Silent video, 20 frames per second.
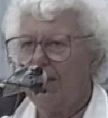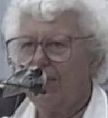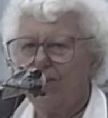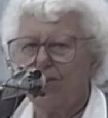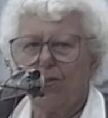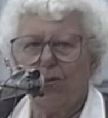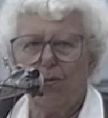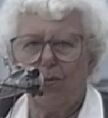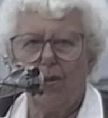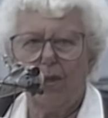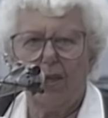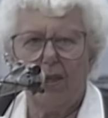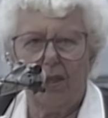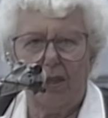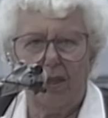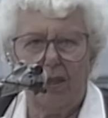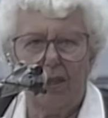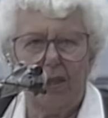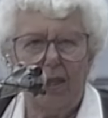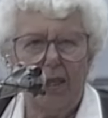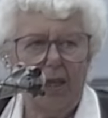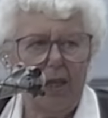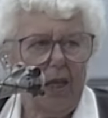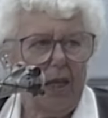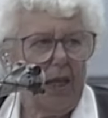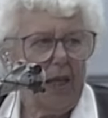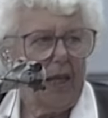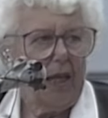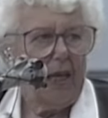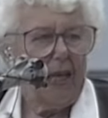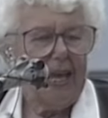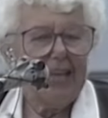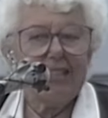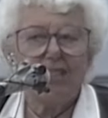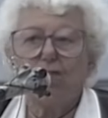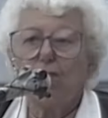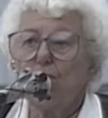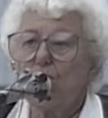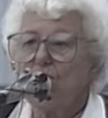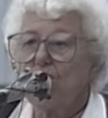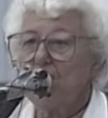and so hard and so